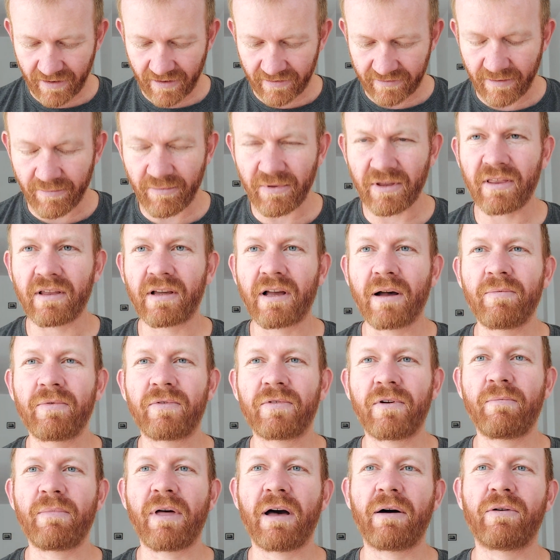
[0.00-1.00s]
something that comes
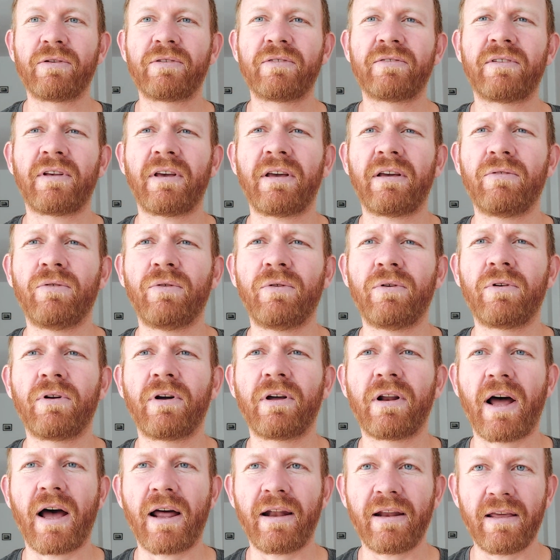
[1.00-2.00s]
from that, which is un
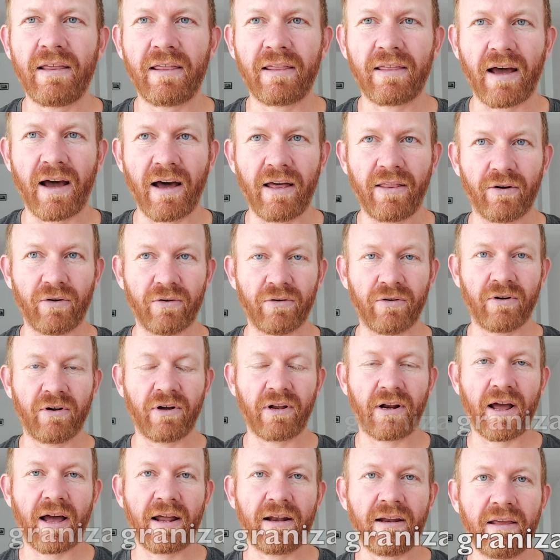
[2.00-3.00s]
granizado. Un
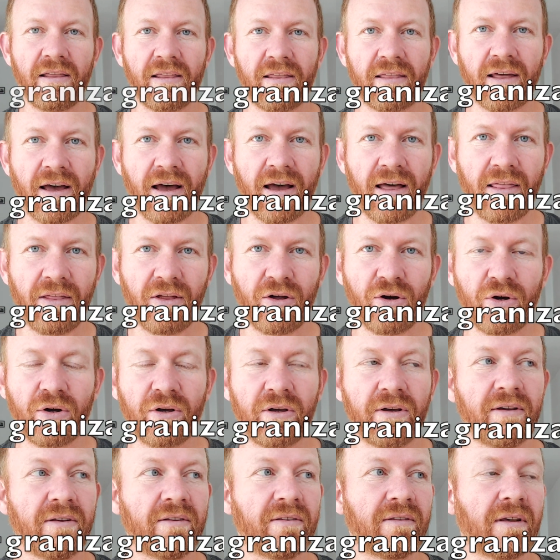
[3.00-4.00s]
granizado
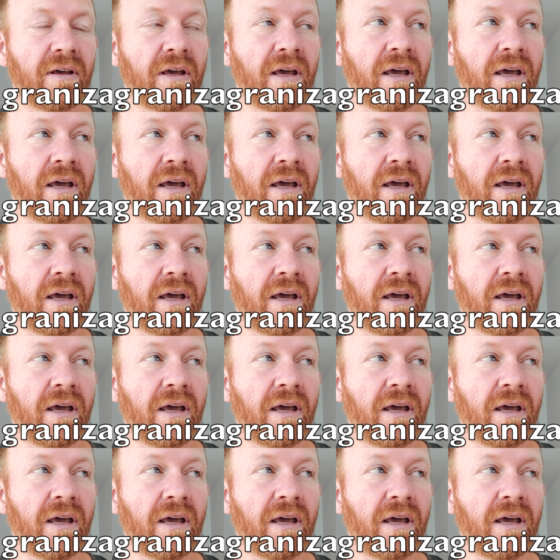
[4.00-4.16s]
is